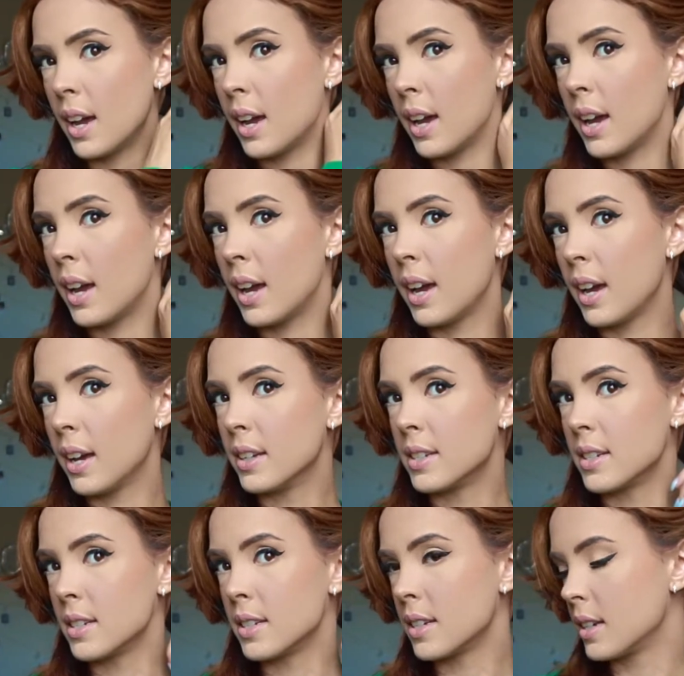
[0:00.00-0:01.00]

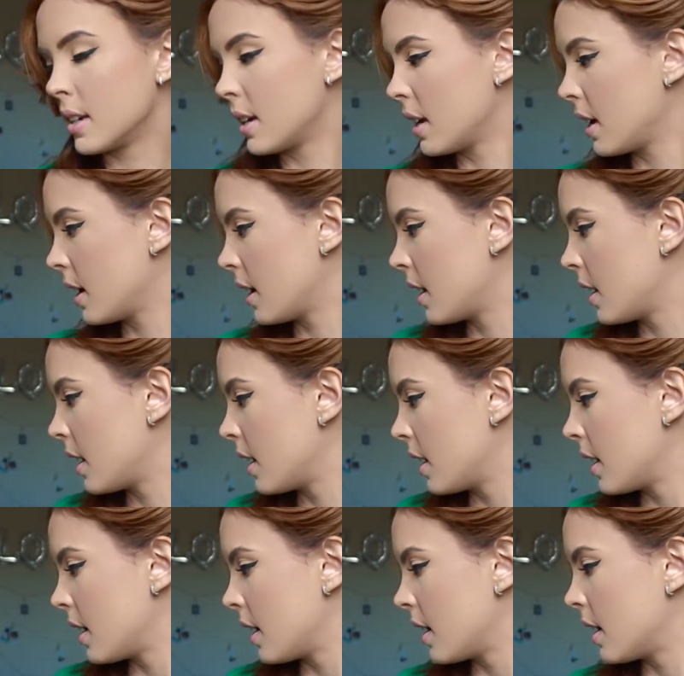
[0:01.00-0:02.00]
And
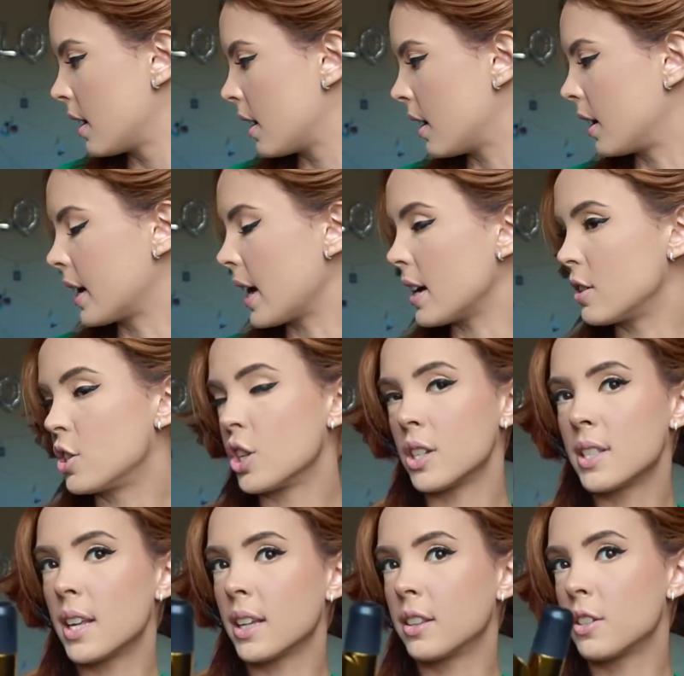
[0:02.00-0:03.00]
again,
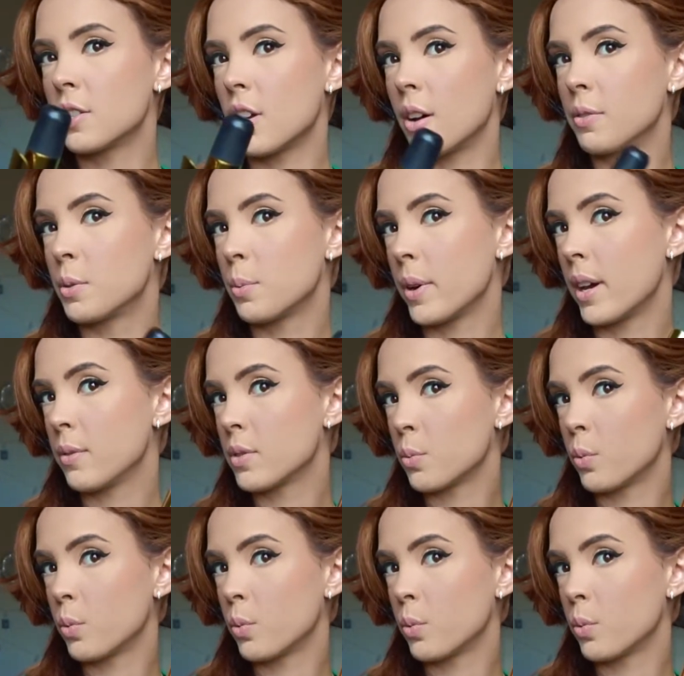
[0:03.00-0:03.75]
just like the soft waves,